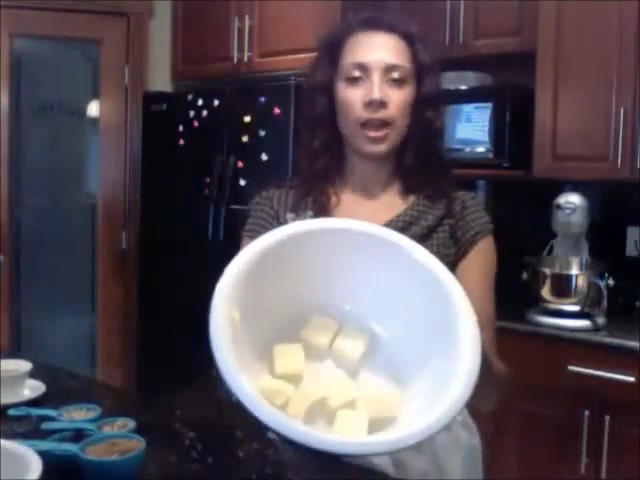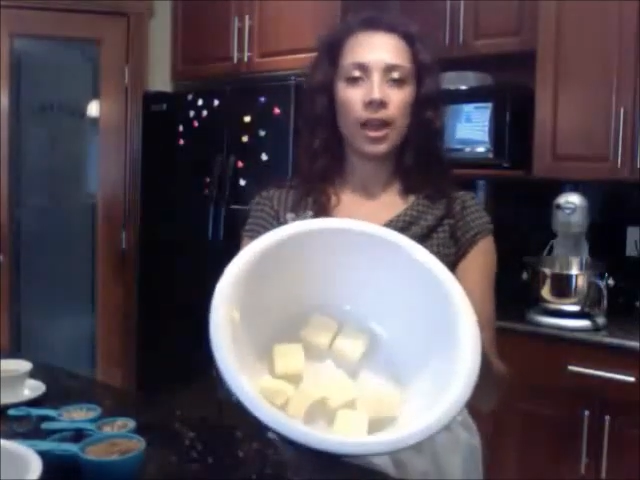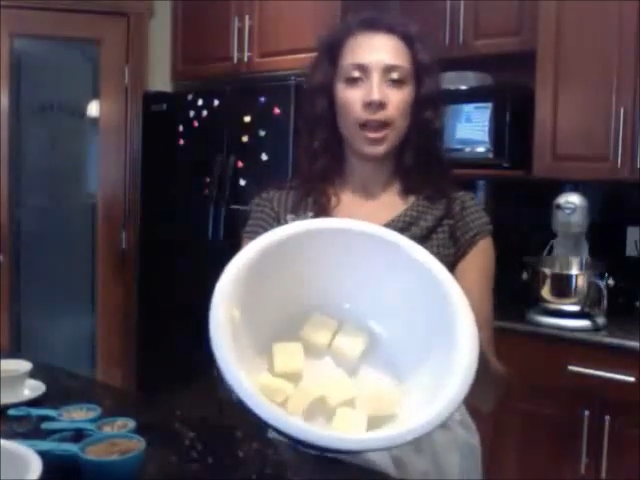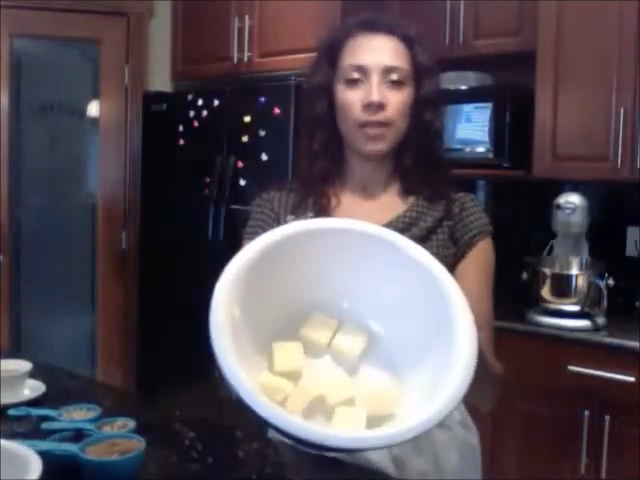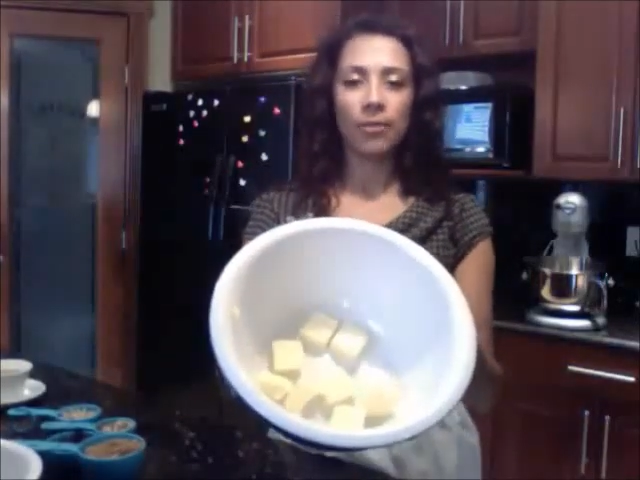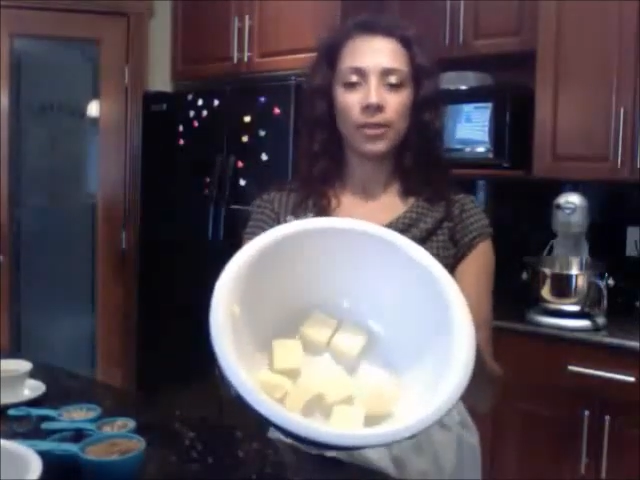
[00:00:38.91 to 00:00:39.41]

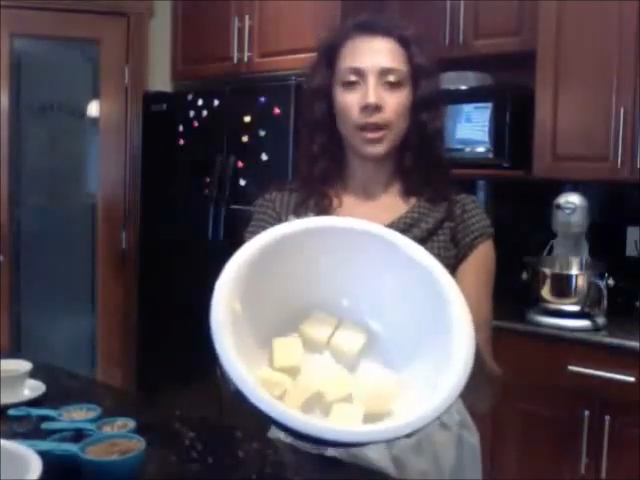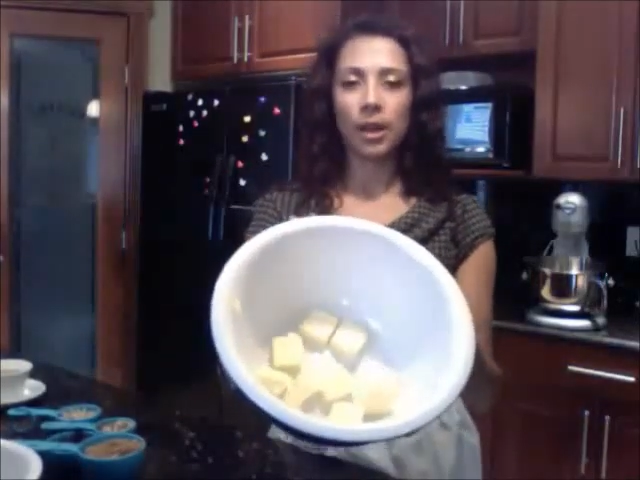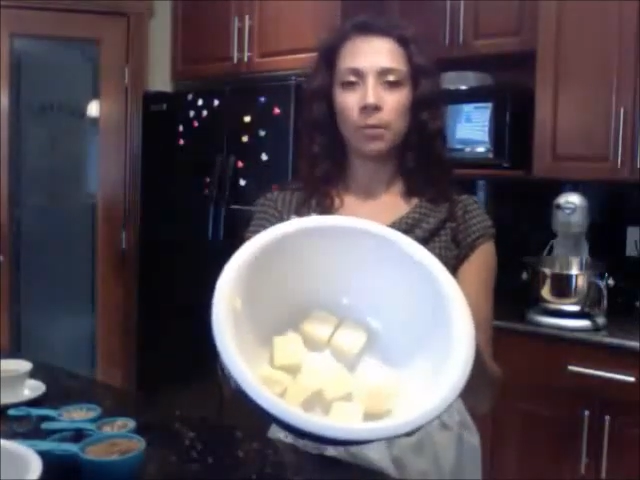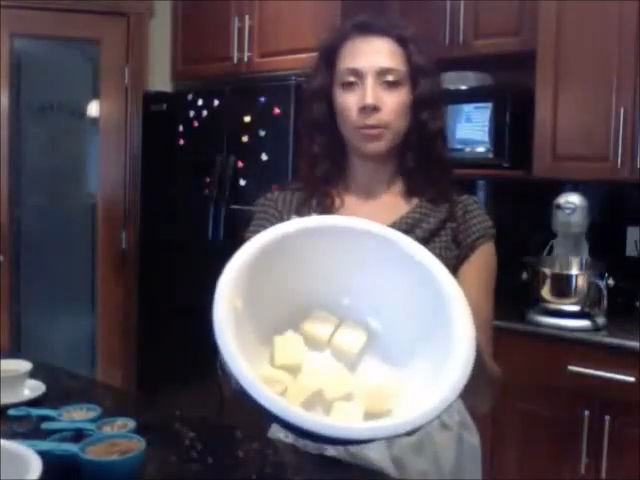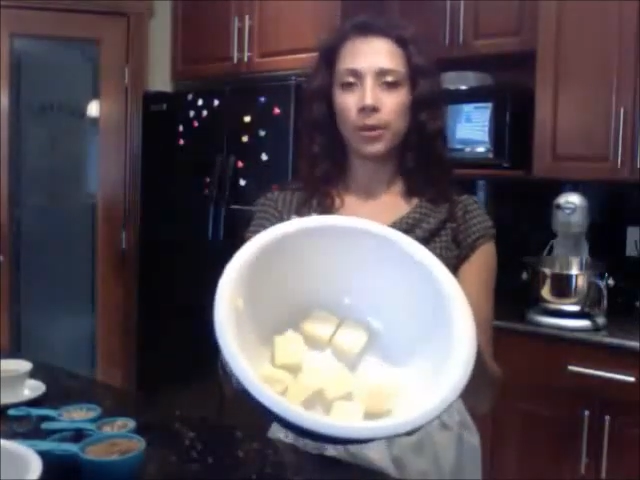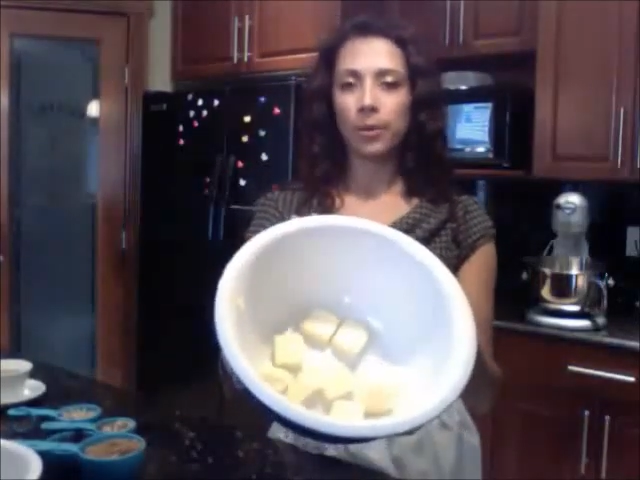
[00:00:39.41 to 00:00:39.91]
half a cup
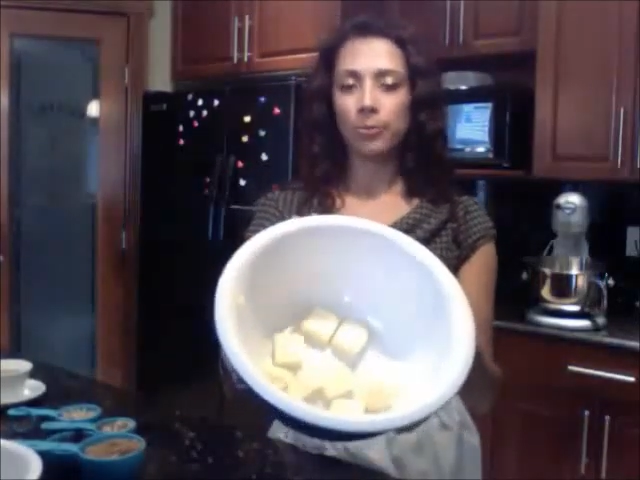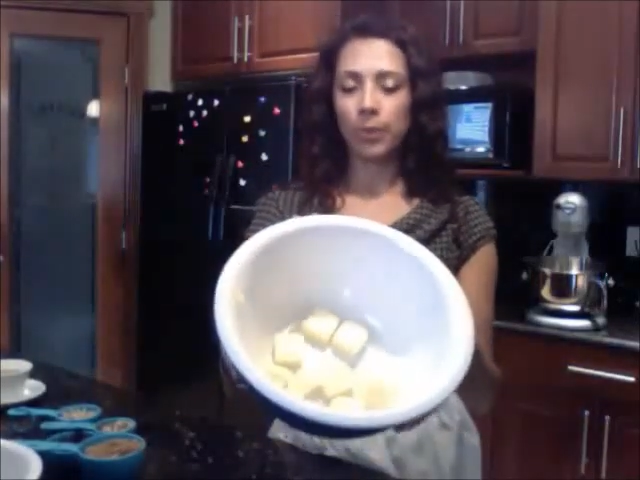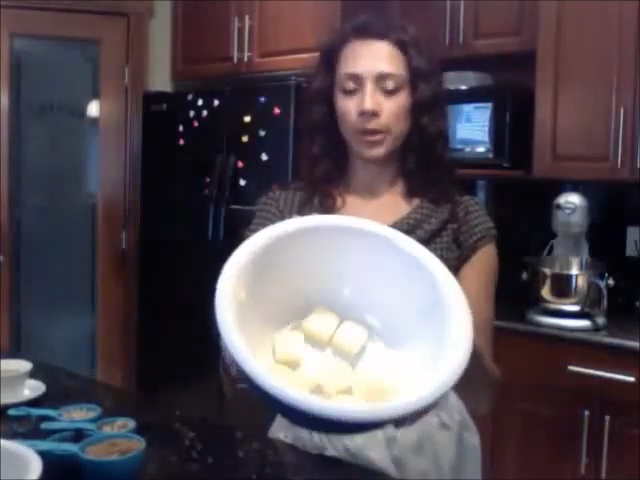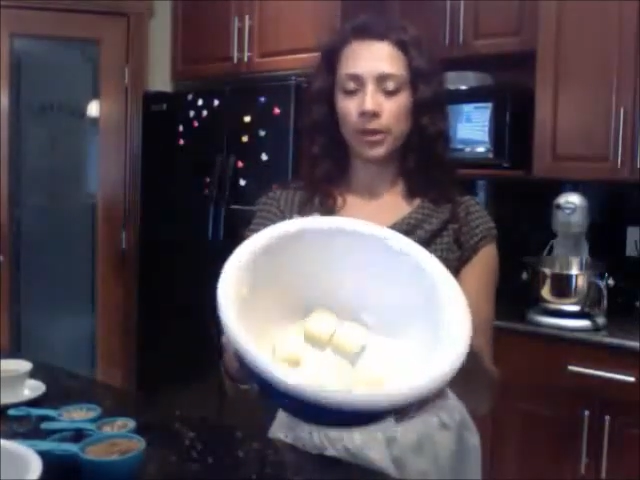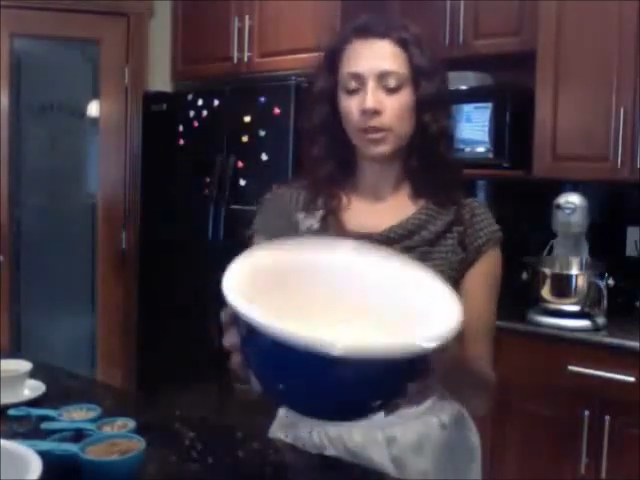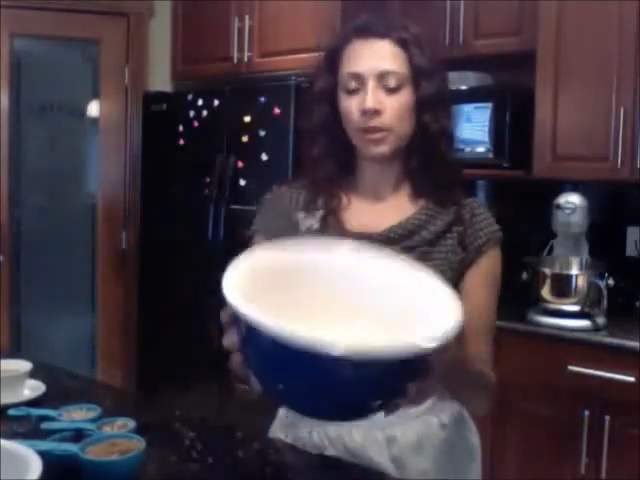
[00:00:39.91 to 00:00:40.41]
of
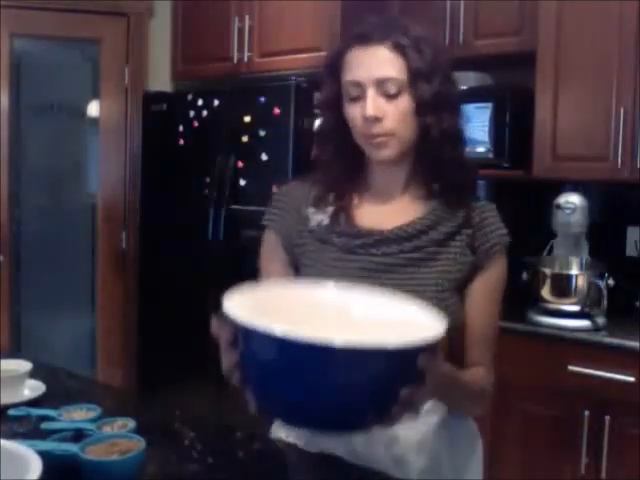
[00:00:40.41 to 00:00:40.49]
butter,